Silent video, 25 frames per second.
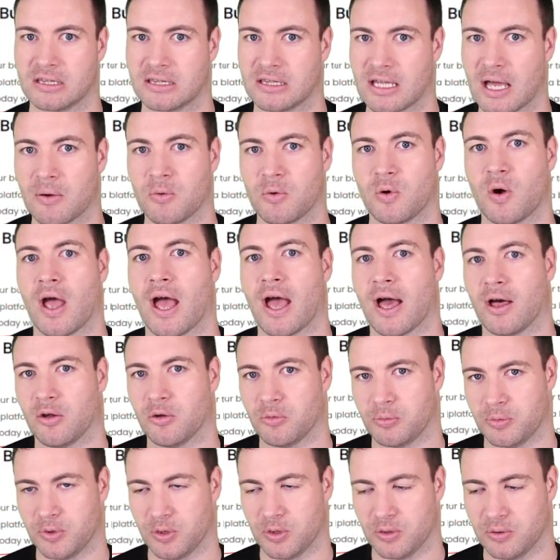that will
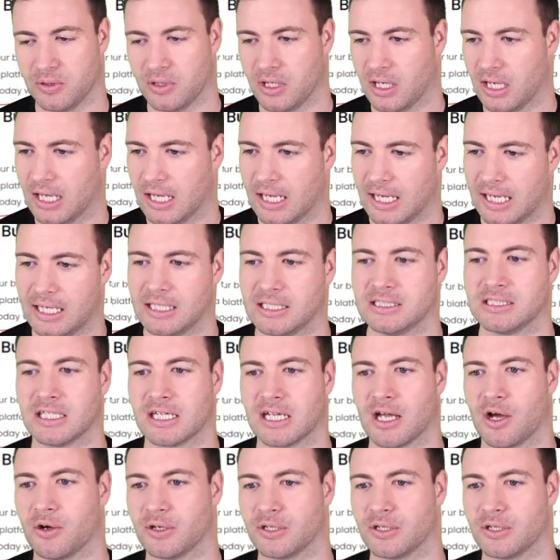help you. Is it going